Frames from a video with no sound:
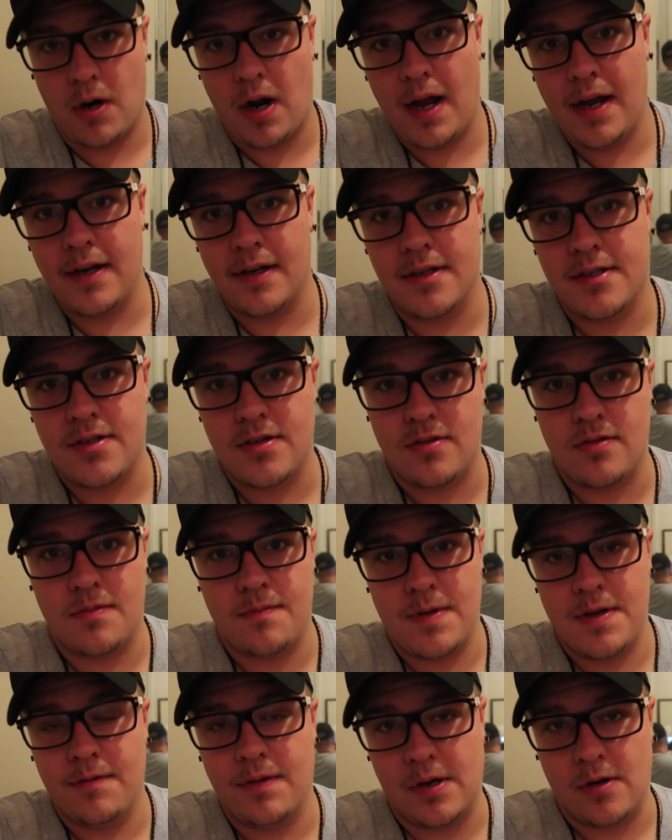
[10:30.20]
prior to
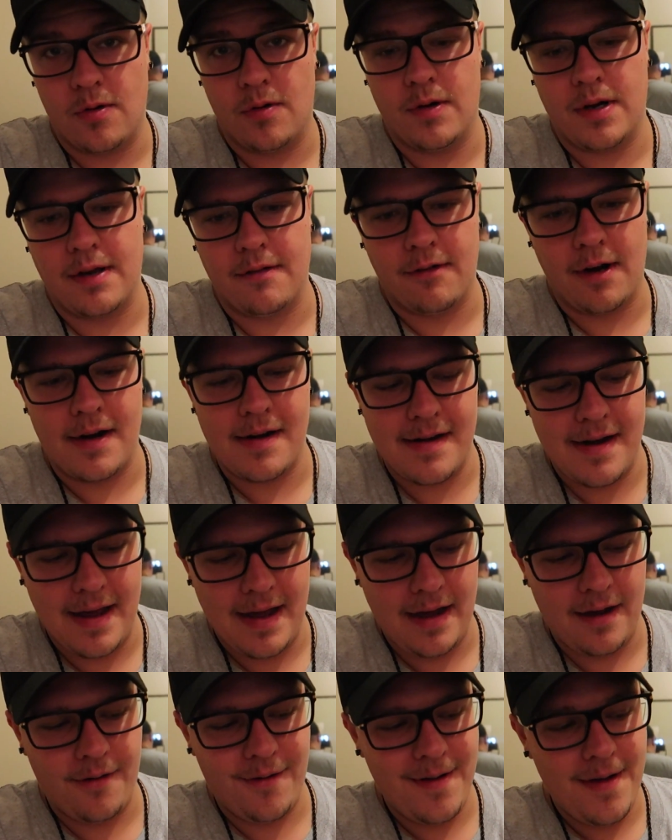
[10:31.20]
me recording right
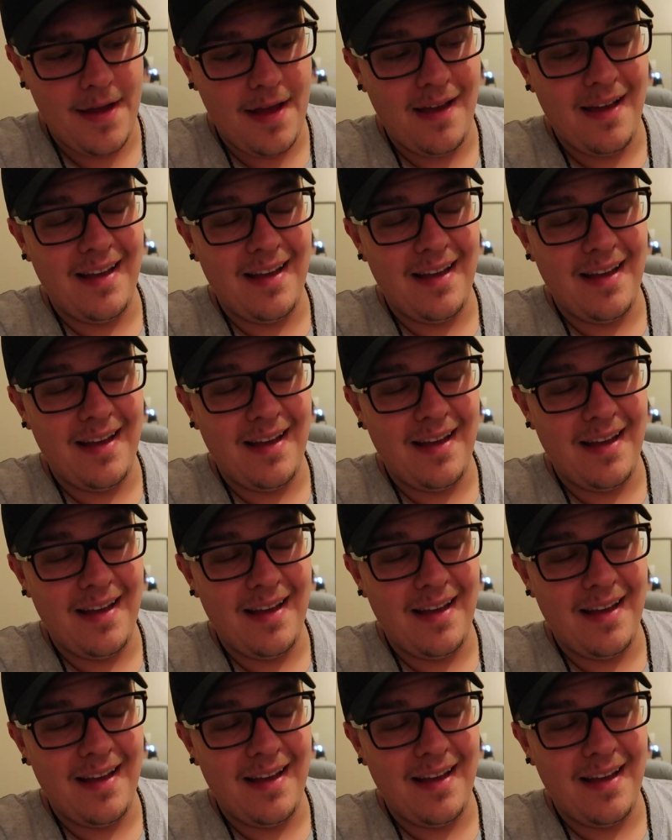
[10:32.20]
now,